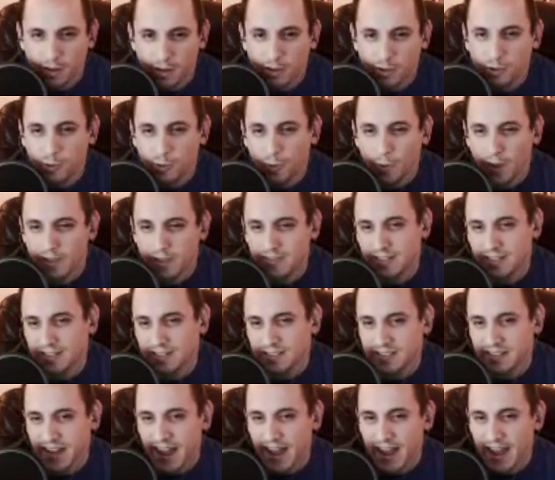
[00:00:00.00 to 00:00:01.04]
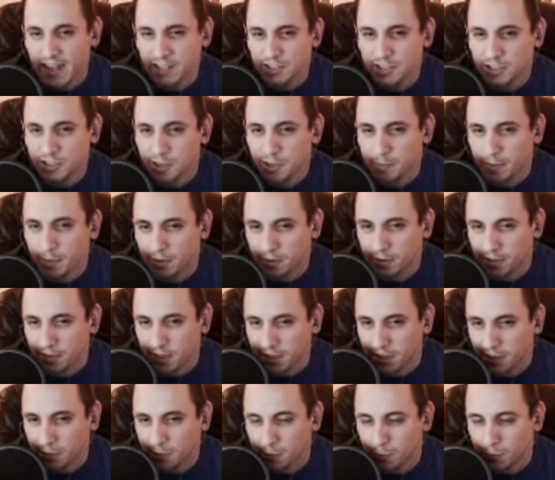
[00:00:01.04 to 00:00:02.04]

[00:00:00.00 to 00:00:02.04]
who has a dash ability,